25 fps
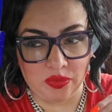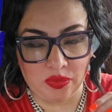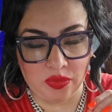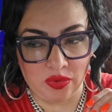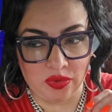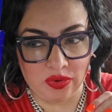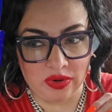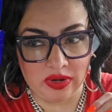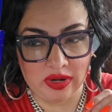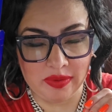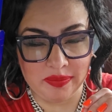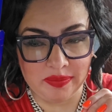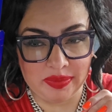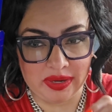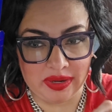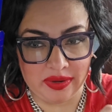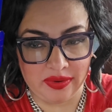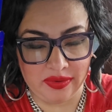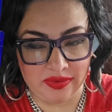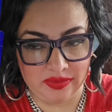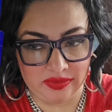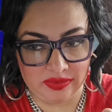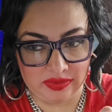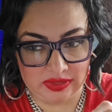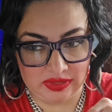more
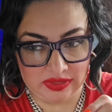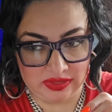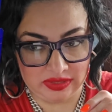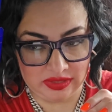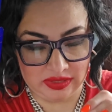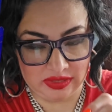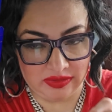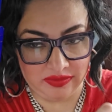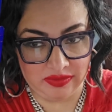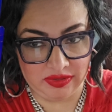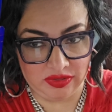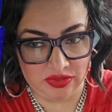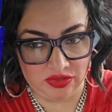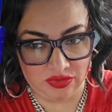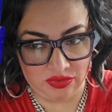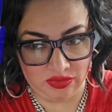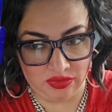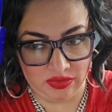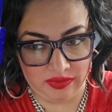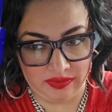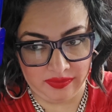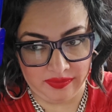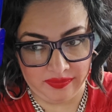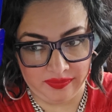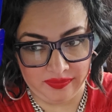about this
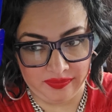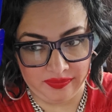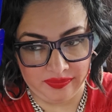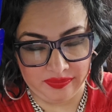individual